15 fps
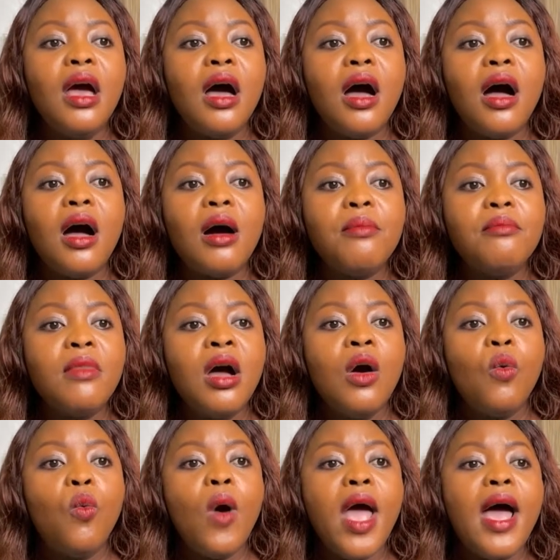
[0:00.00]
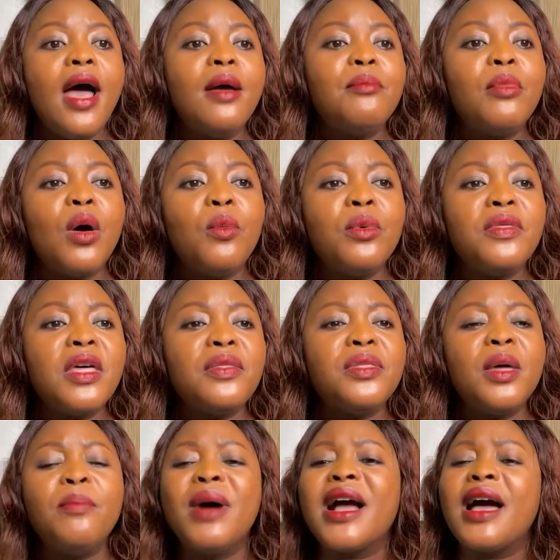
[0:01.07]
where
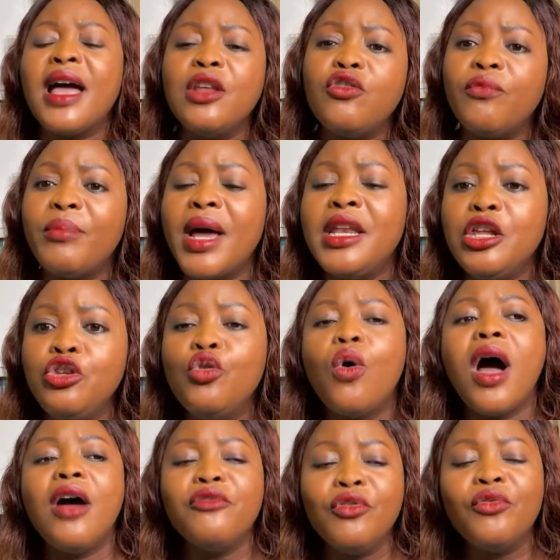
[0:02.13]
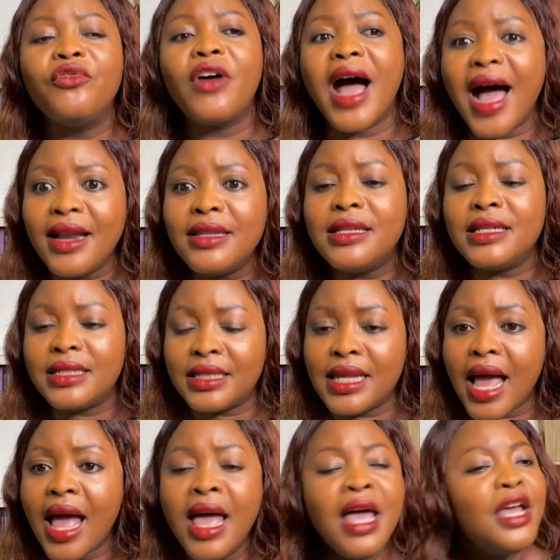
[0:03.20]
the kind of money you've had this
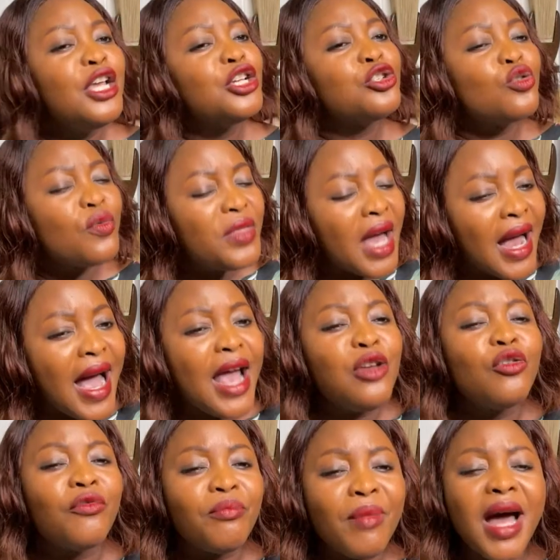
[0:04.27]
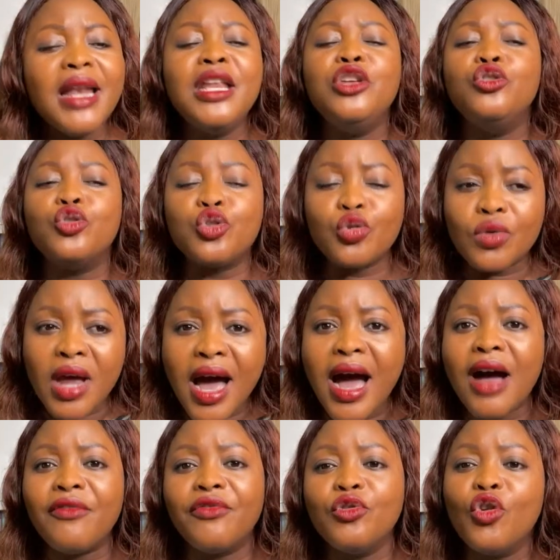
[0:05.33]
year is not the kind of money you should
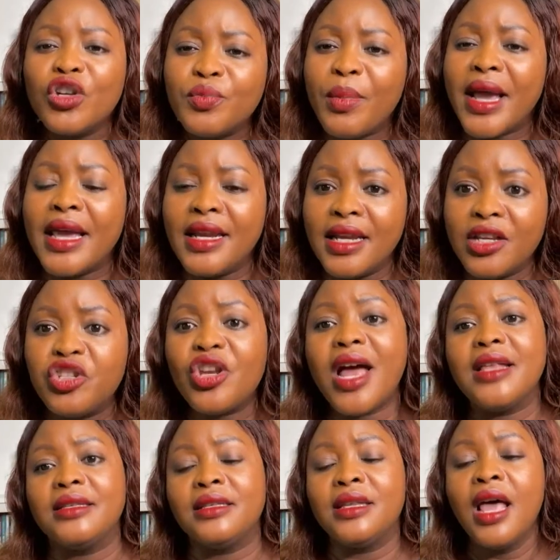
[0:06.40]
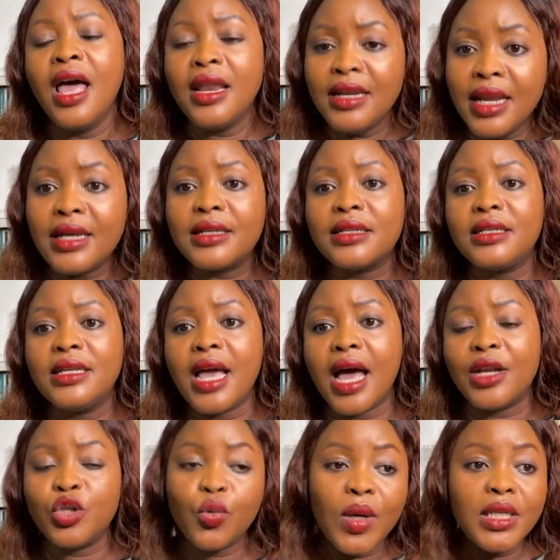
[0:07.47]
have, not by any chance. Next
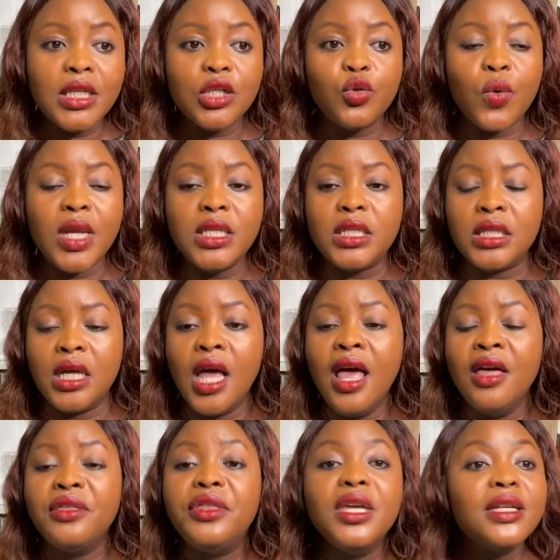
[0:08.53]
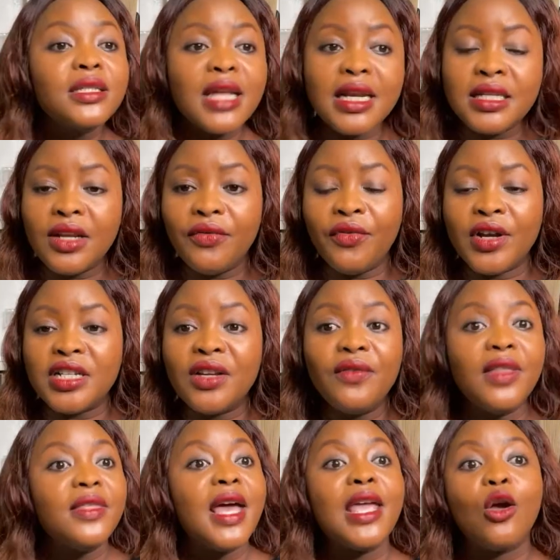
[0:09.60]
year, 2020, things are different.
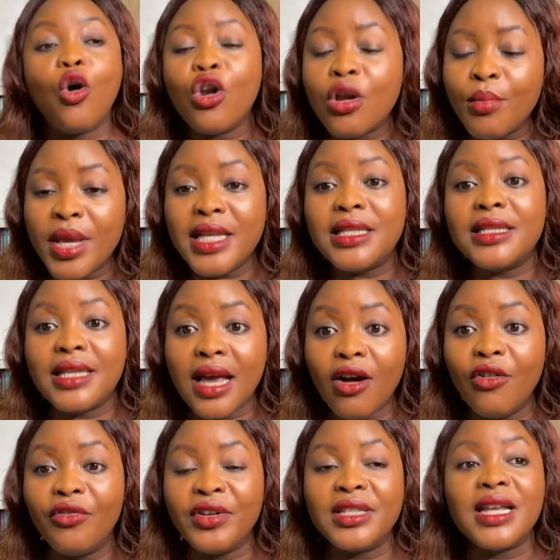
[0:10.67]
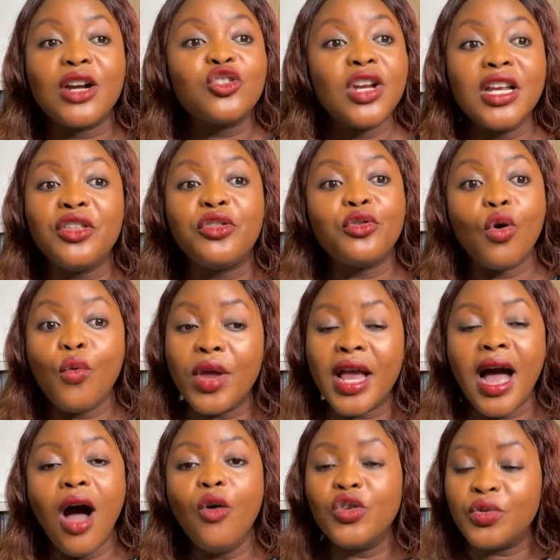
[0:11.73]
Even the economy itself is actually throwing
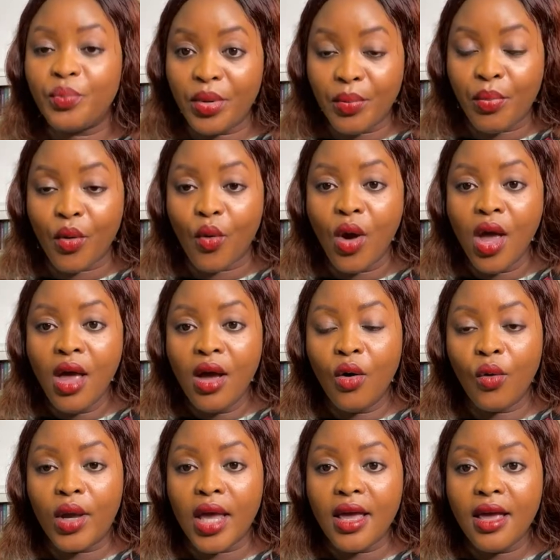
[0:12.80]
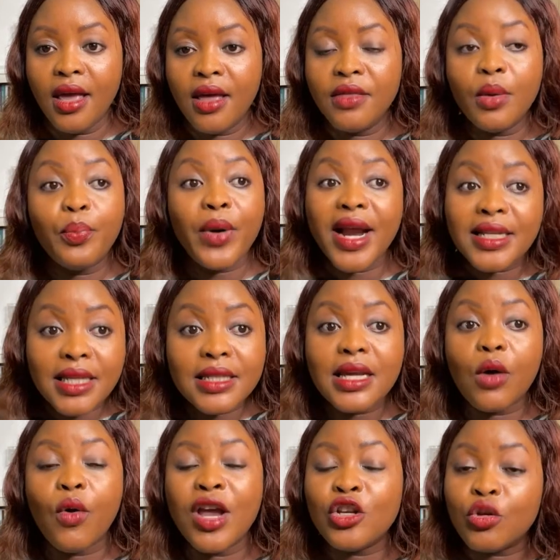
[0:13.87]
out people, okay? The prices
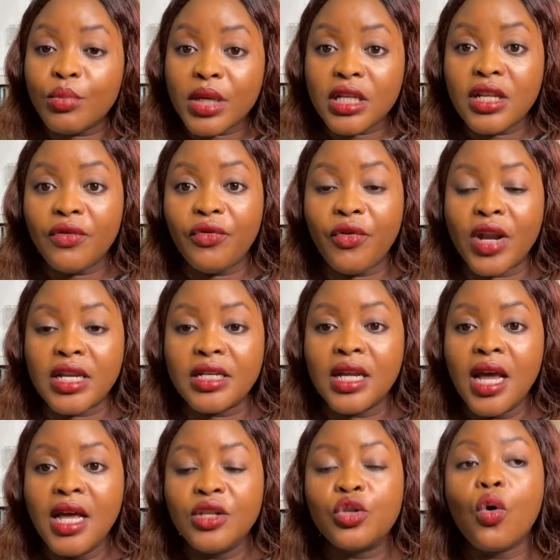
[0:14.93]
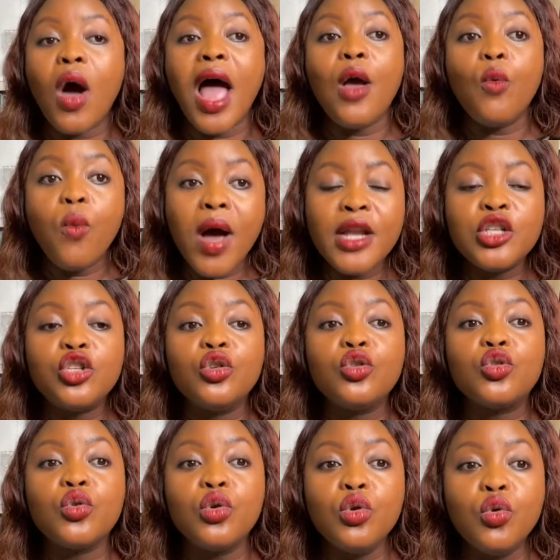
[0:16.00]
are going to be different. So I want you
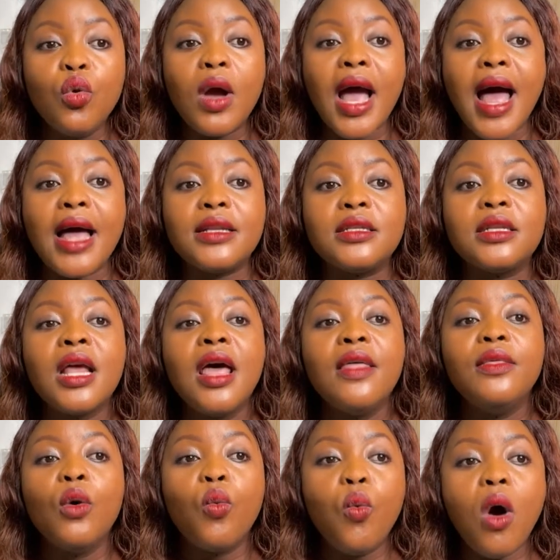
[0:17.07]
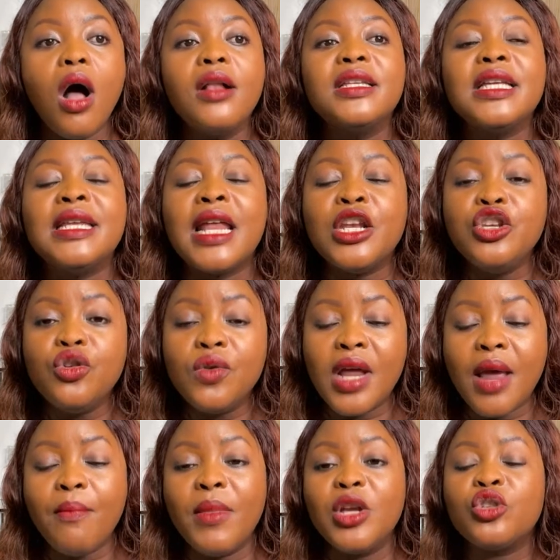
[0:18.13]
to look at the world in a new
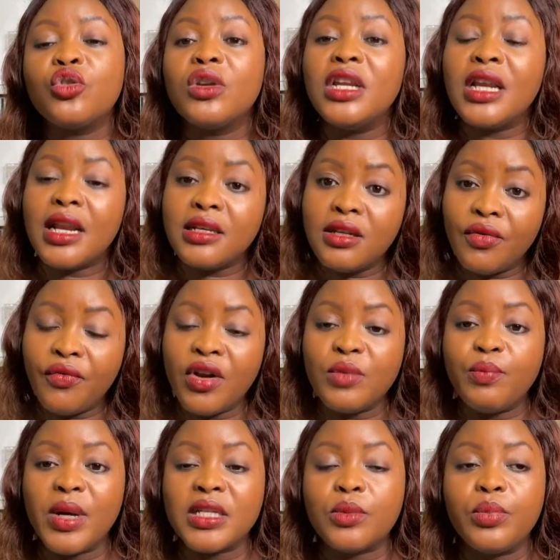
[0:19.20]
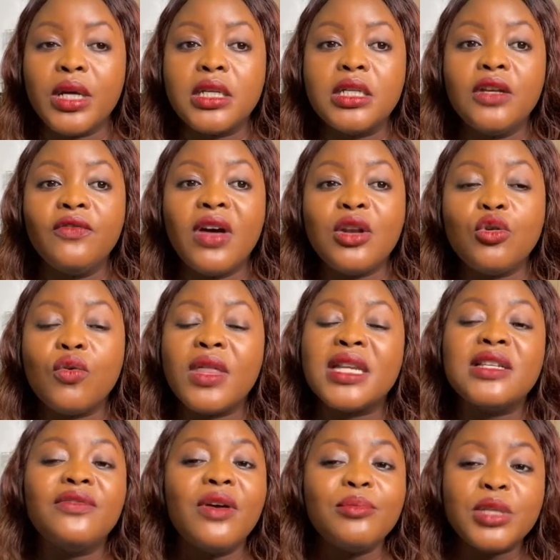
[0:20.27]
dimension, in a different perspective, and know
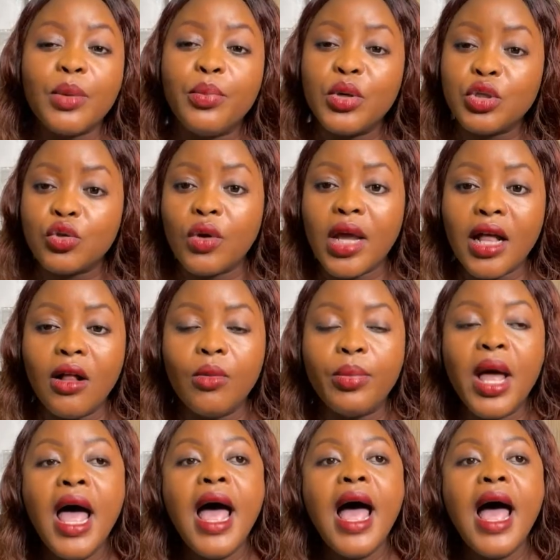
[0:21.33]
that if I'm supposed to help,